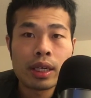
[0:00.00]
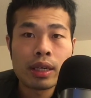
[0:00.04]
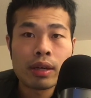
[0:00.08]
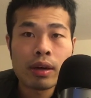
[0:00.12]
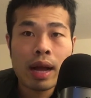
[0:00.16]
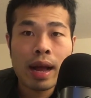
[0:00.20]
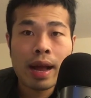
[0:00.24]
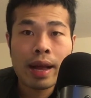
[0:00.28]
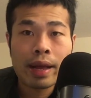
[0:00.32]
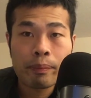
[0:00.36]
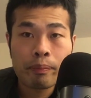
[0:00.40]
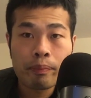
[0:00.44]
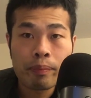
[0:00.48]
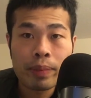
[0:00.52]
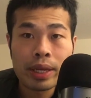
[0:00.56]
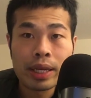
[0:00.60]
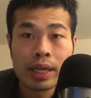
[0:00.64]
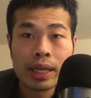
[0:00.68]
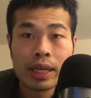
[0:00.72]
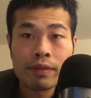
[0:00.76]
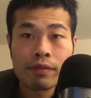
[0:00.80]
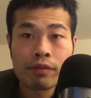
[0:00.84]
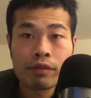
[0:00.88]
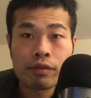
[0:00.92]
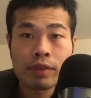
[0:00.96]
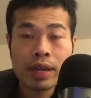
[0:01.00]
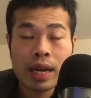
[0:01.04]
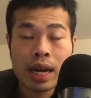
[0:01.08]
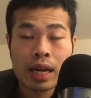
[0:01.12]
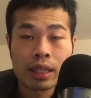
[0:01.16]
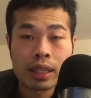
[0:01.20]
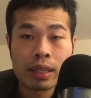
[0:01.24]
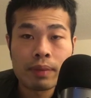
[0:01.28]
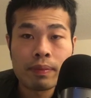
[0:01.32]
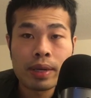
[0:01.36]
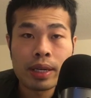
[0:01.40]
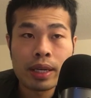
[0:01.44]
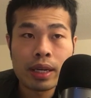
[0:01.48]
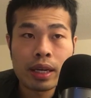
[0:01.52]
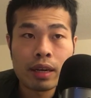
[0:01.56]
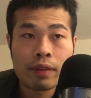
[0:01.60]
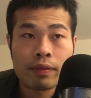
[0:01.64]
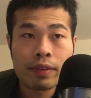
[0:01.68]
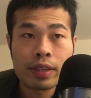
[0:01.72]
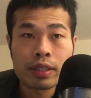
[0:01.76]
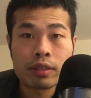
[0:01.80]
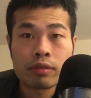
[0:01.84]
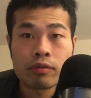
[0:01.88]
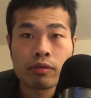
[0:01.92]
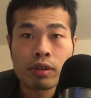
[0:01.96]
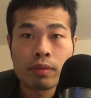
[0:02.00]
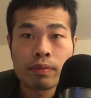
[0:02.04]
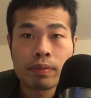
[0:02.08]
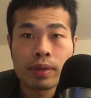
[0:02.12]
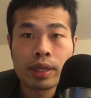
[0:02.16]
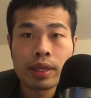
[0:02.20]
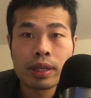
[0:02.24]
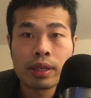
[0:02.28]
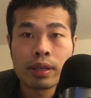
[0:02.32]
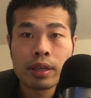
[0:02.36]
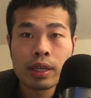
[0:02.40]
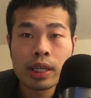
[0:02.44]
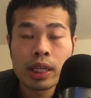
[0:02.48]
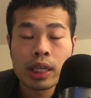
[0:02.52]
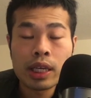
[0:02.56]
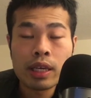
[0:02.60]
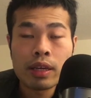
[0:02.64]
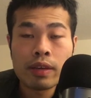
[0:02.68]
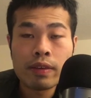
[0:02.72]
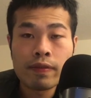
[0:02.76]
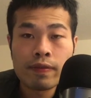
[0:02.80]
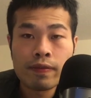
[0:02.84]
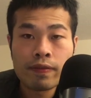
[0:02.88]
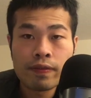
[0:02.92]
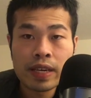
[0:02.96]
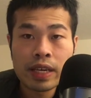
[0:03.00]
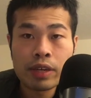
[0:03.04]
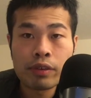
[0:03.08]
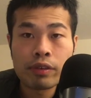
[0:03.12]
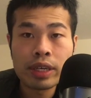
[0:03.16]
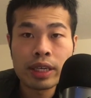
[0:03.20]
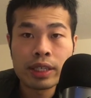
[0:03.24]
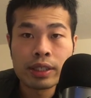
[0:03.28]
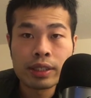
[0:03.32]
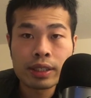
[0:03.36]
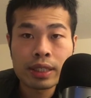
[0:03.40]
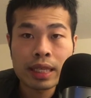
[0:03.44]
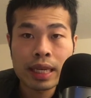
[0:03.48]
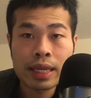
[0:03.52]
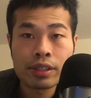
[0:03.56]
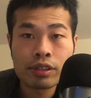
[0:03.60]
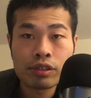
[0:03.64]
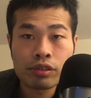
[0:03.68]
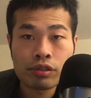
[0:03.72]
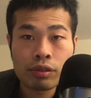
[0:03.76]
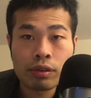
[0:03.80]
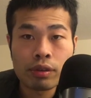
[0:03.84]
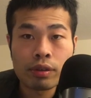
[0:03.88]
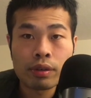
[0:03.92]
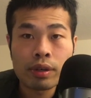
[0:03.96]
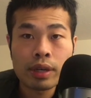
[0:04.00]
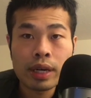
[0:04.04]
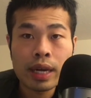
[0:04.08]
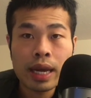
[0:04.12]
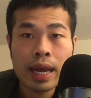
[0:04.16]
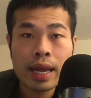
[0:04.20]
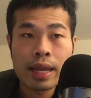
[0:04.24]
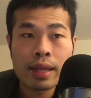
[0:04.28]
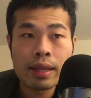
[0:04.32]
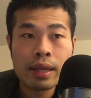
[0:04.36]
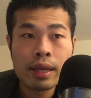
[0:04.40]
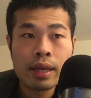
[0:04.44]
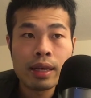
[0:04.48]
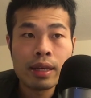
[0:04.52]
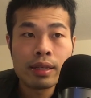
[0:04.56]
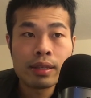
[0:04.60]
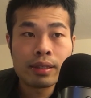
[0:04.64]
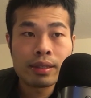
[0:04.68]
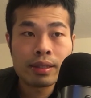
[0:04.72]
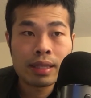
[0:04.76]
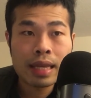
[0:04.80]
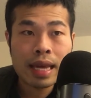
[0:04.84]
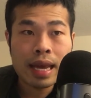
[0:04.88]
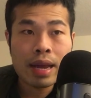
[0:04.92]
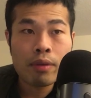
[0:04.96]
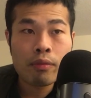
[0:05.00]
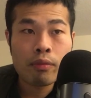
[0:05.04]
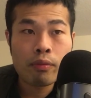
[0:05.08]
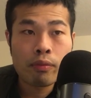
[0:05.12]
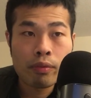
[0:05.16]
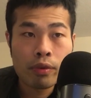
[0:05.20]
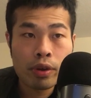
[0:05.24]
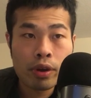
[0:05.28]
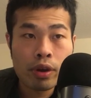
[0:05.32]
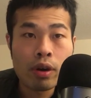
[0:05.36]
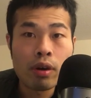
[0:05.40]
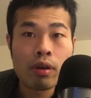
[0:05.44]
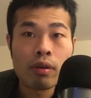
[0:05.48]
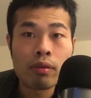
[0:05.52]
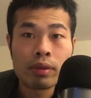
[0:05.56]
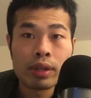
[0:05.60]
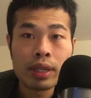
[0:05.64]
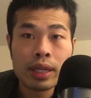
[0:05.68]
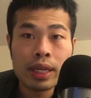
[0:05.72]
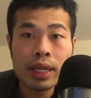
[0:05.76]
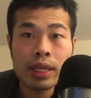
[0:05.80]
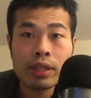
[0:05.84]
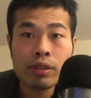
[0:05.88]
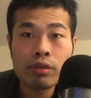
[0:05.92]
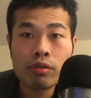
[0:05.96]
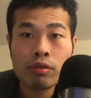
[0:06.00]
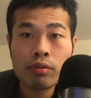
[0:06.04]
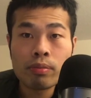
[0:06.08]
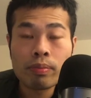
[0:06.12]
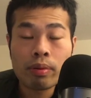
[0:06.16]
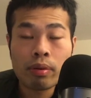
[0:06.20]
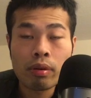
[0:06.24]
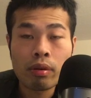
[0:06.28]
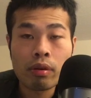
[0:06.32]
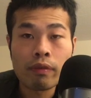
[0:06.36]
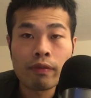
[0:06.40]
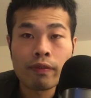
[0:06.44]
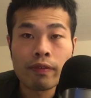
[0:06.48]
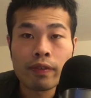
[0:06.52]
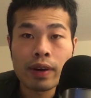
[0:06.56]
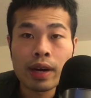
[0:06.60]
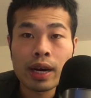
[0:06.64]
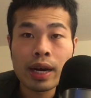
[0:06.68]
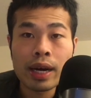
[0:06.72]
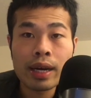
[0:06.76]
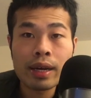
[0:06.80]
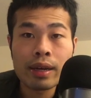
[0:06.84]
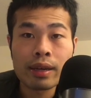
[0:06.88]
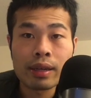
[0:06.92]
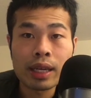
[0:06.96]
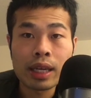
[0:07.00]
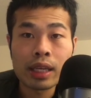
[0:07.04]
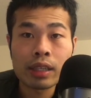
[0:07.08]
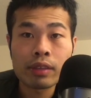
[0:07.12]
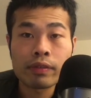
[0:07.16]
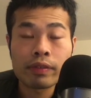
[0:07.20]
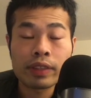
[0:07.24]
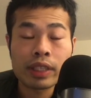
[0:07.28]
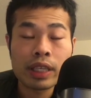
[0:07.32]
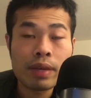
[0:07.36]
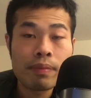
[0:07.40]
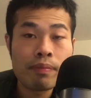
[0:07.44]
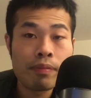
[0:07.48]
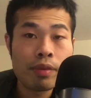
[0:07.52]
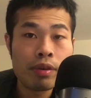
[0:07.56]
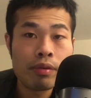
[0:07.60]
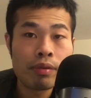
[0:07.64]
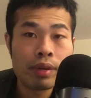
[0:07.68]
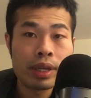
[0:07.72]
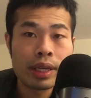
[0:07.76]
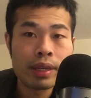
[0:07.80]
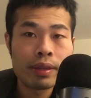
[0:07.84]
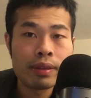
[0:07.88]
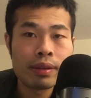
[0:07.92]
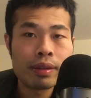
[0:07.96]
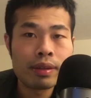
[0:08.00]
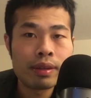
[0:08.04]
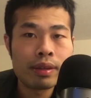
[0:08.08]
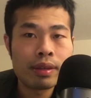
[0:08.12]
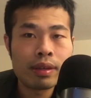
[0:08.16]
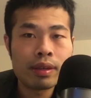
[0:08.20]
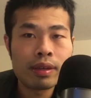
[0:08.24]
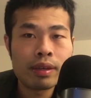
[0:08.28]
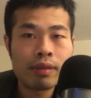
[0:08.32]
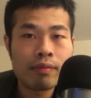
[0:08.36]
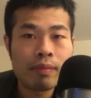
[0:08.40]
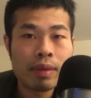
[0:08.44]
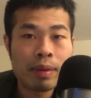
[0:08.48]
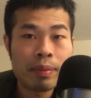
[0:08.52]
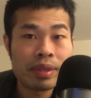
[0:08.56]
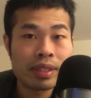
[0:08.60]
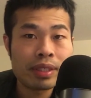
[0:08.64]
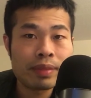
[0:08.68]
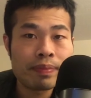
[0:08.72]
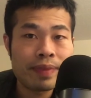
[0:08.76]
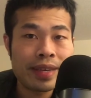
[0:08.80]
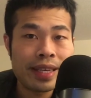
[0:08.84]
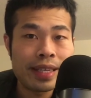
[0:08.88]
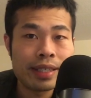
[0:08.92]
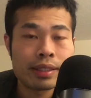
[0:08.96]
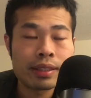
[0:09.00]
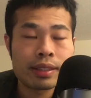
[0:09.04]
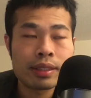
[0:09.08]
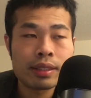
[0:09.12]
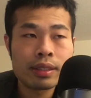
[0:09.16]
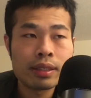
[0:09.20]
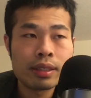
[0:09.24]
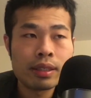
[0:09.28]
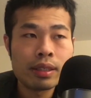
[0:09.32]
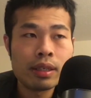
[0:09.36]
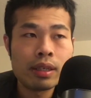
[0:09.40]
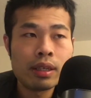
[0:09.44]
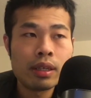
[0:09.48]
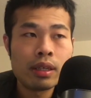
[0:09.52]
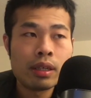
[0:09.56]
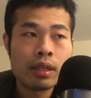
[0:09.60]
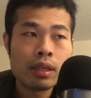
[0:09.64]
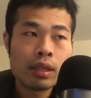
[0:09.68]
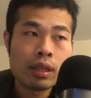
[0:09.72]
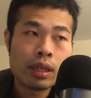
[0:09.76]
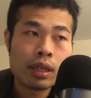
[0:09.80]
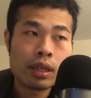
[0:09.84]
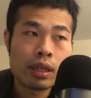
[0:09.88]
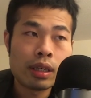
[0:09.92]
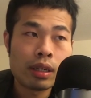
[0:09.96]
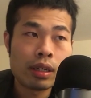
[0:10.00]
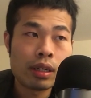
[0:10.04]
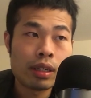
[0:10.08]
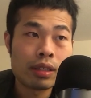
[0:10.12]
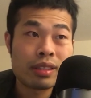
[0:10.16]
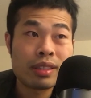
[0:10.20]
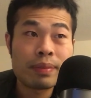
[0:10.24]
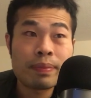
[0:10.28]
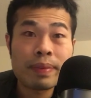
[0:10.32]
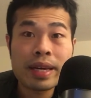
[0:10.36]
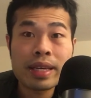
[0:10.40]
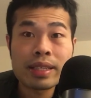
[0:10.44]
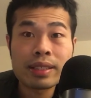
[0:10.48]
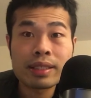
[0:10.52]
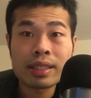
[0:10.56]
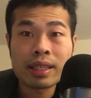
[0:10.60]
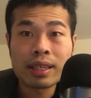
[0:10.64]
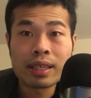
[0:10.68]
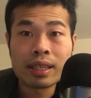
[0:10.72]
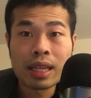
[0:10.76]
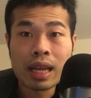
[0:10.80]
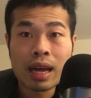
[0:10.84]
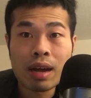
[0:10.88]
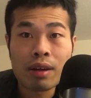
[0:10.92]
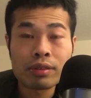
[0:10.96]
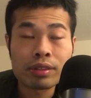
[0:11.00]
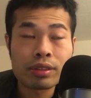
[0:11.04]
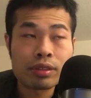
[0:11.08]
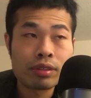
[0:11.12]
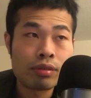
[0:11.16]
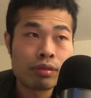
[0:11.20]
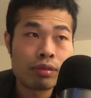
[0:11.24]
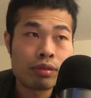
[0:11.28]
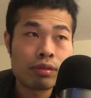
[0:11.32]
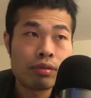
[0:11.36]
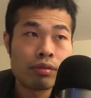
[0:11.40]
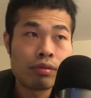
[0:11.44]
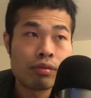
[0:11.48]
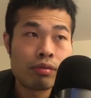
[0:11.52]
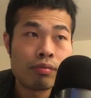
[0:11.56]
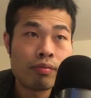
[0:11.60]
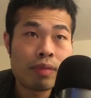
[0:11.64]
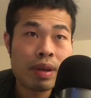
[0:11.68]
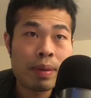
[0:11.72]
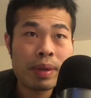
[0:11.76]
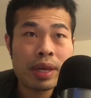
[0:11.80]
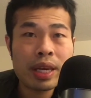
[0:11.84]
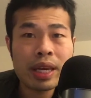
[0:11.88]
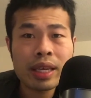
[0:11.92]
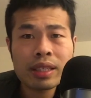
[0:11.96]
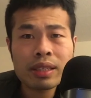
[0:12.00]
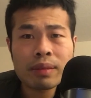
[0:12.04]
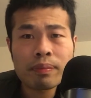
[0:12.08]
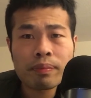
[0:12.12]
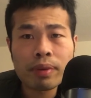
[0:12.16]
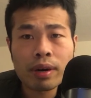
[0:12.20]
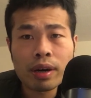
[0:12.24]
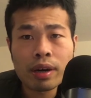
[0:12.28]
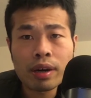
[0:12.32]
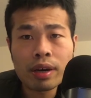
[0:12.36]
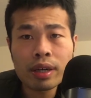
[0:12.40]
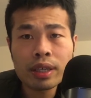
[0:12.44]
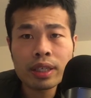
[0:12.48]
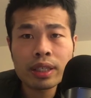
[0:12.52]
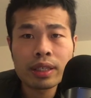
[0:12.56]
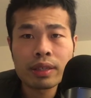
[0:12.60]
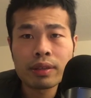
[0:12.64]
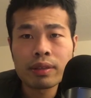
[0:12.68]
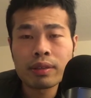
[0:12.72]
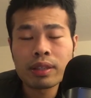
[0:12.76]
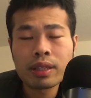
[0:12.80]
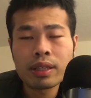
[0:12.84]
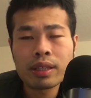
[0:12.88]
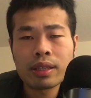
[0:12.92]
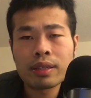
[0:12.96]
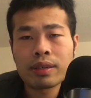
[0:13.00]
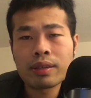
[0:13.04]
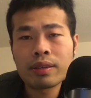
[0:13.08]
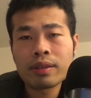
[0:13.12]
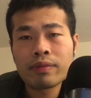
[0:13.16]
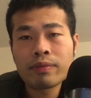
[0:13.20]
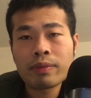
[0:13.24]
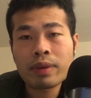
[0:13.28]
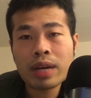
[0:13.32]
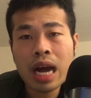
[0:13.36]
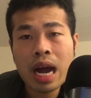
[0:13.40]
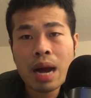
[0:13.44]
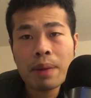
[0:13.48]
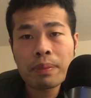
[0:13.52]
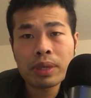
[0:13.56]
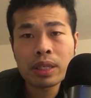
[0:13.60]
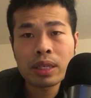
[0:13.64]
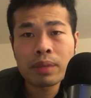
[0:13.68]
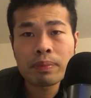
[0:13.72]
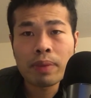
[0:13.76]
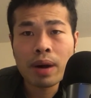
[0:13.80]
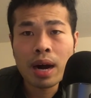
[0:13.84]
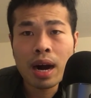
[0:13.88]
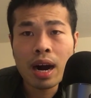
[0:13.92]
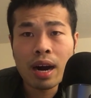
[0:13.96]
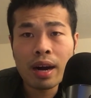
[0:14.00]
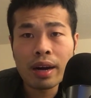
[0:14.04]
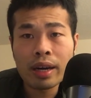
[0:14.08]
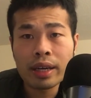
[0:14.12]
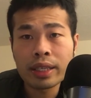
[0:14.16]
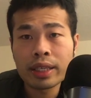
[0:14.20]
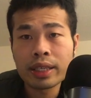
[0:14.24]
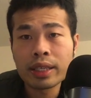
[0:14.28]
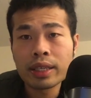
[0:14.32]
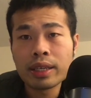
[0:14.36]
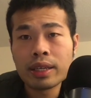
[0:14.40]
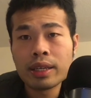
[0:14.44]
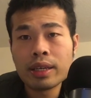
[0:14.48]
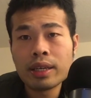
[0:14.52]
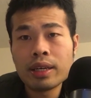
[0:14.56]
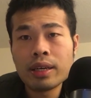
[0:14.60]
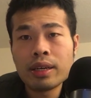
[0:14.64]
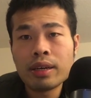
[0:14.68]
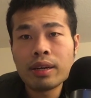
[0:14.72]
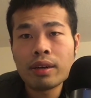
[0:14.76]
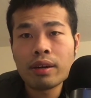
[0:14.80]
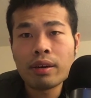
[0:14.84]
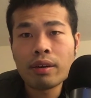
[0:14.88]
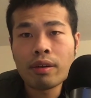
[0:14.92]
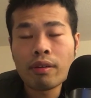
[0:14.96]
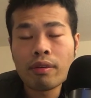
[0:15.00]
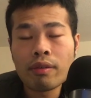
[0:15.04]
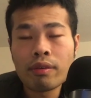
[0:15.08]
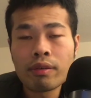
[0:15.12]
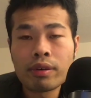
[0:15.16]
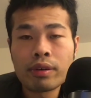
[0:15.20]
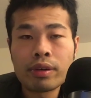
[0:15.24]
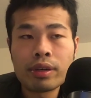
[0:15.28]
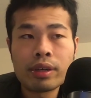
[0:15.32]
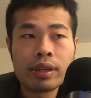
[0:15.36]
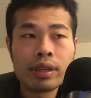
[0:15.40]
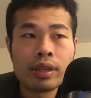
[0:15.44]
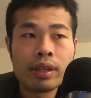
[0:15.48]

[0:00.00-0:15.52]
I believe on demand office will be very essential, and they will need to provide a lot of team building, maybe space. The space allows you to maybe get some party, like company party, or